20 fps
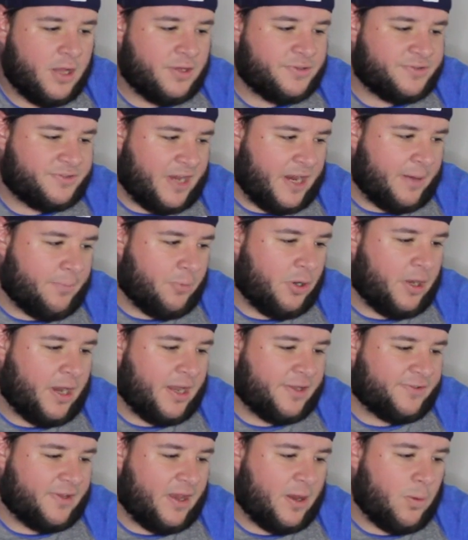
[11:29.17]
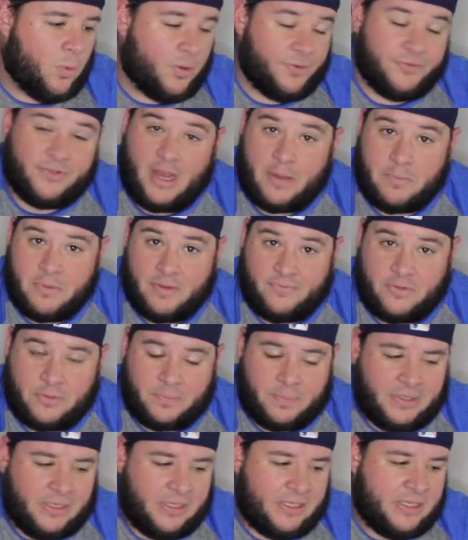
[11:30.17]
Sandberg has a one-time
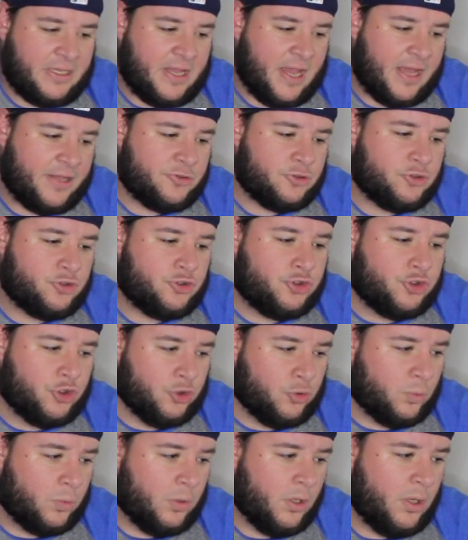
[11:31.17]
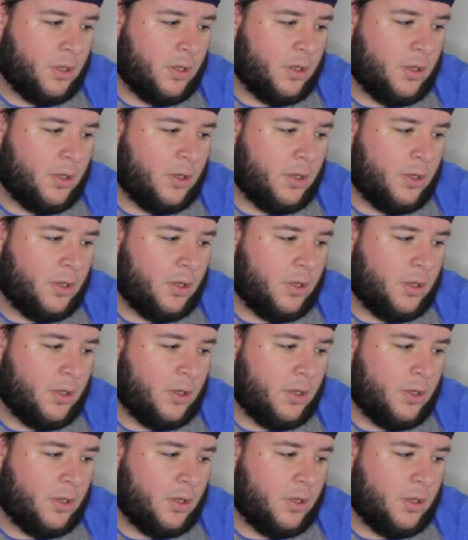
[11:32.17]
MVP. He had two